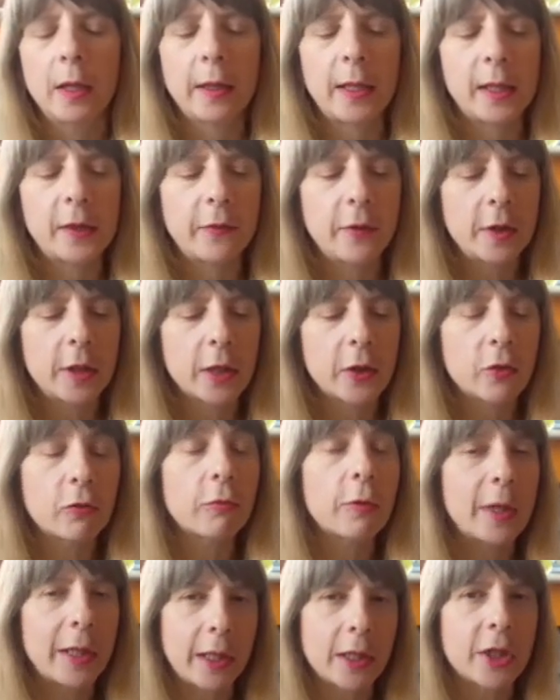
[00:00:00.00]
these videos
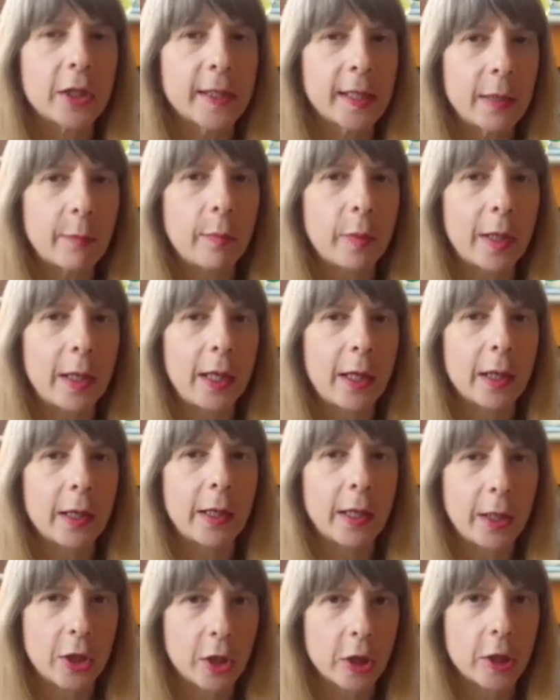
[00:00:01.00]
really are just simply
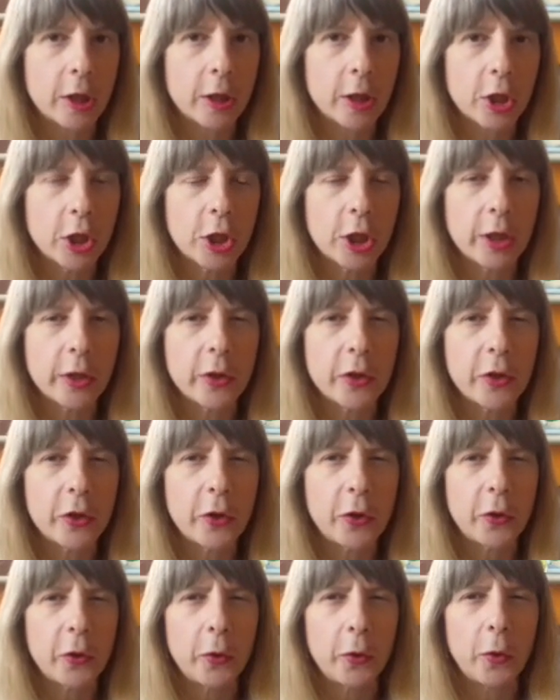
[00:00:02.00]
an introduction
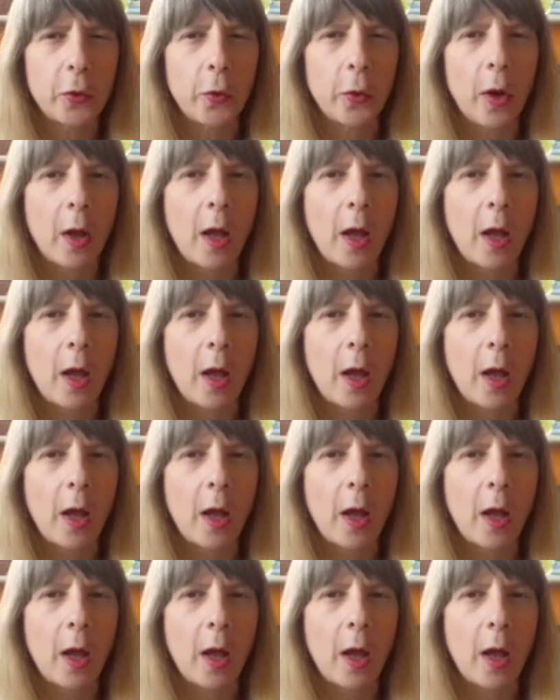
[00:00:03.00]
to